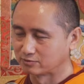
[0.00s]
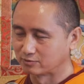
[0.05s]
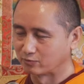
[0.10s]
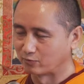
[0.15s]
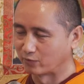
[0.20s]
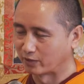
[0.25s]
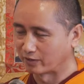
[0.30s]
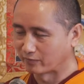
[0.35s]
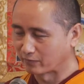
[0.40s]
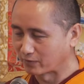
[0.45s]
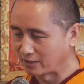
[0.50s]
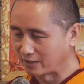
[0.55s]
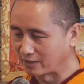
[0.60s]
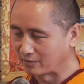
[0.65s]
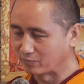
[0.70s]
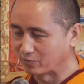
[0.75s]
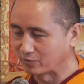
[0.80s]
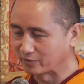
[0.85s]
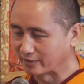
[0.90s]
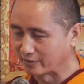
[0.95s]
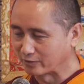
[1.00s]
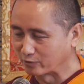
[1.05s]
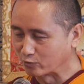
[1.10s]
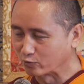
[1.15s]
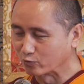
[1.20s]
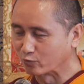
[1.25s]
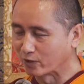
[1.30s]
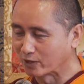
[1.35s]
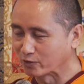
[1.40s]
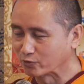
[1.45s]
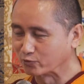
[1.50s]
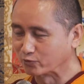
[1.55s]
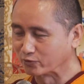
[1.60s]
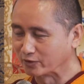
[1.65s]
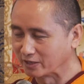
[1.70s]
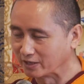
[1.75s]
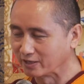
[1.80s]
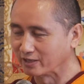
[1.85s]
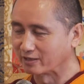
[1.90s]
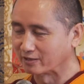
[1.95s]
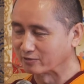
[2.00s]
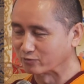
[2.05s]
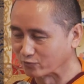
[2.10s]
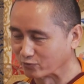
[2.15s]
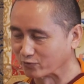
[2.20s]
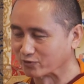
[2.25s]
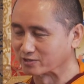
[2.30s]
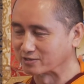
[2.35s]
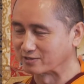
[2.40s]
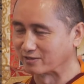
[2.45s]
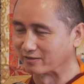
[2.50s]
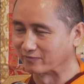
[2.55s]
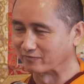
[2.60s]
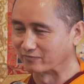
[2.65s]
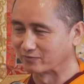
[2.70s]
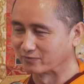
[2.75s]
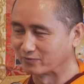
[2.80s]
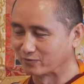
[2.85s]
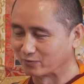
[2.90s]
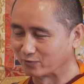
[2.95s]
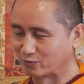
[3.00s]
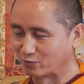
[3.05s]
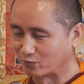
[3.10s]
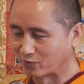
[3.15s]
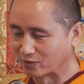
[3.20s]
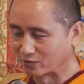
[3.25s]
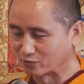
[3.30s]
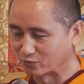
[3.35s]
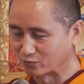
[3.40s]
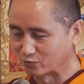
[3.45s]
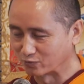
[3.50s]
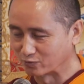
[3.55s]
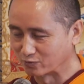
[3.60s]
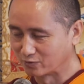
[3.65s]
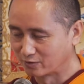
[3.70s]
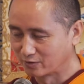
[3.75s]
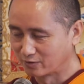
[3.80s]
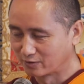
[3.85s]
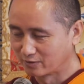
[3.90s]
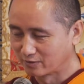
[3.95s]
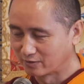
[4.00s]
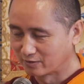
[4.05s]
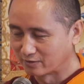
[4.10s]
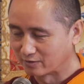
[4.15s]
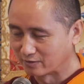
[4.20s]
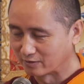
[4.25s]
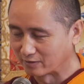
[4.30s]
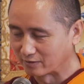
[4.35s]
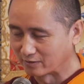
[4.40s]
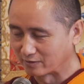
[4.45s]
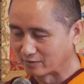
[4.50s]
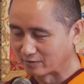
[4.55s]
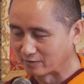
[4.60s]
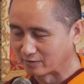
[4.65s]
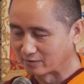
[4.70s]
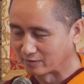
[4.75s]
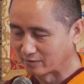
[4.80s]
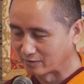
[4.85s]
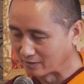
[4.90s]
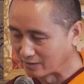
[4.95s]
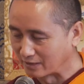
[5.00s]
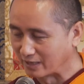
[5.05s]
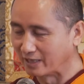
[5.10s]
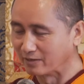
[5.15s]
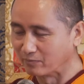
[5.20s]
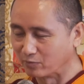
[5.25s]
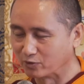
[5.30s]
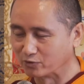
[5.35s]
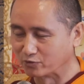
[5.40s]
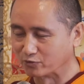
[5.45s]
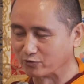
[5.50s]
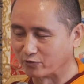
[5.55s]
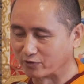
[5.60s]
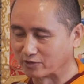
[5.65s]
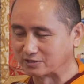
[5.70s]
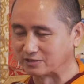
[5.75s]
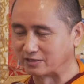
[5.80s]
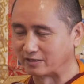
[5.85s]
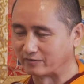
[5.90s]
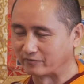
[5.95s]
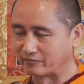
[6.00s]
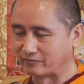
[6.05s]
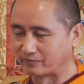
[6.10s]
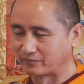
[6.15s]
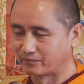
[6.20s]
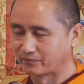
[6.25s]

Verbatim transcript: whatever label that you want to hear to yourself, you want to uh, label to yourself,